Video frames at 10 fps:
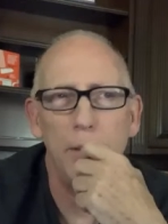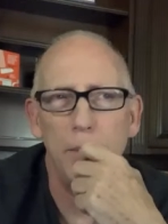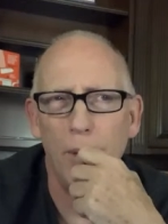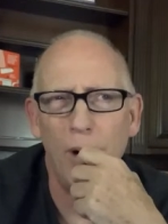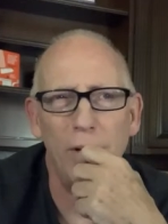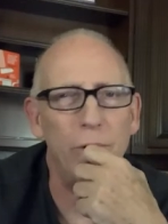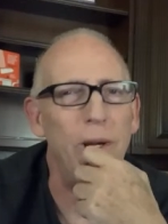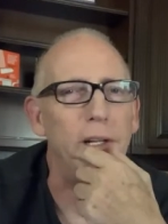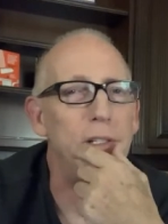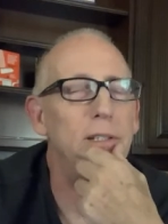More of
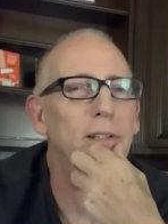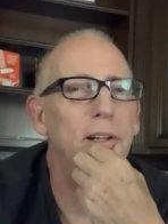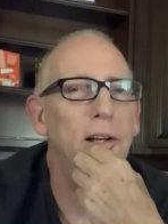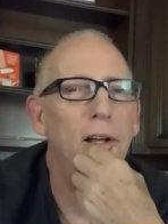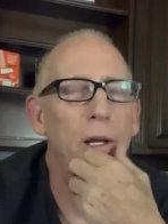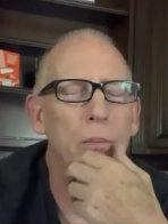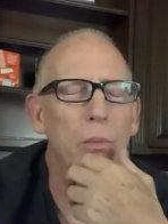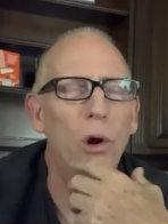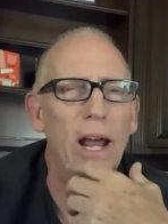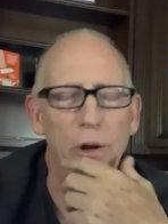which?
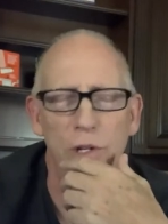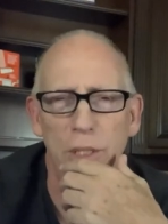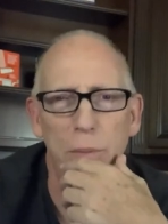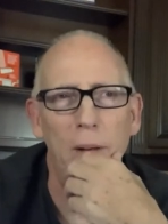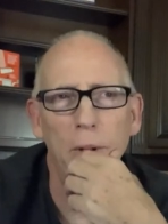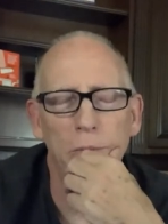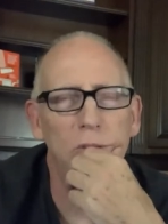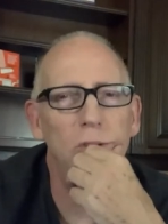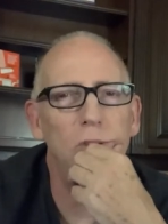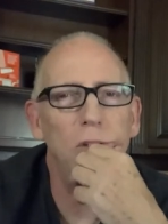More energy problems?